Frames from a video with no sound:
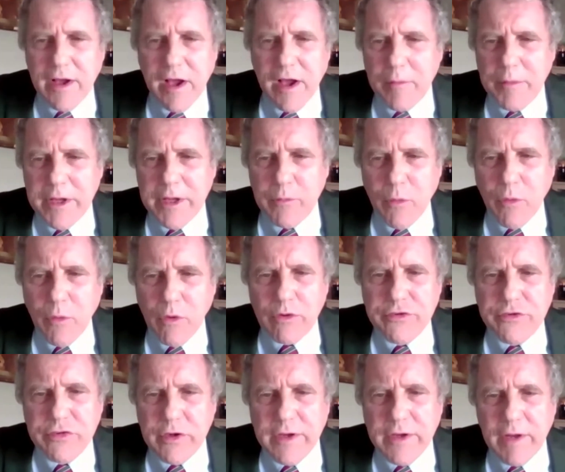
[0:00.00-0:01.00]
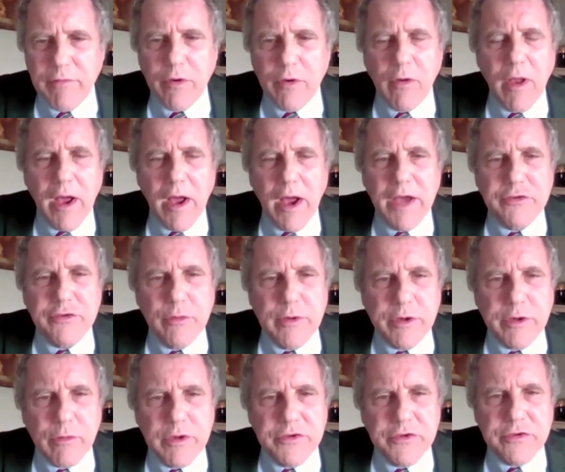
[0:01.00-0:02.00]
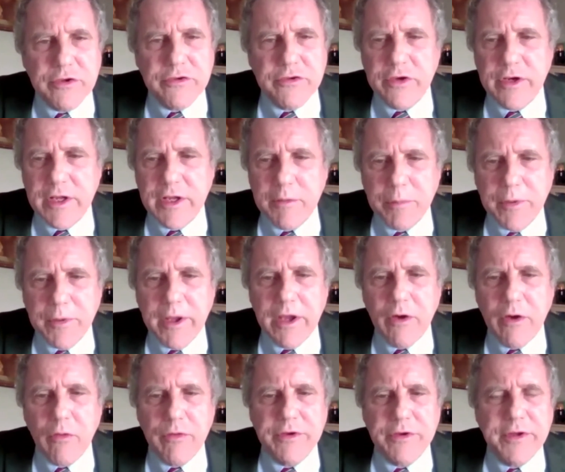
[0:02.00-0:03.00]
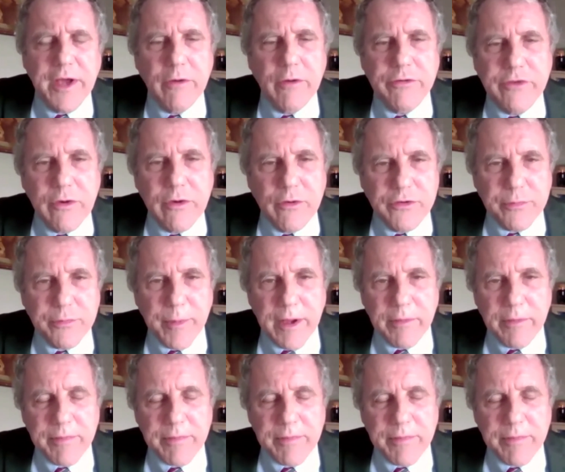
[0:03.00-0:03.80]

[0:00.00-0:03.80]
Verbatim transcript: How many workers should give their lives to increase the GDP or the Dow Jones by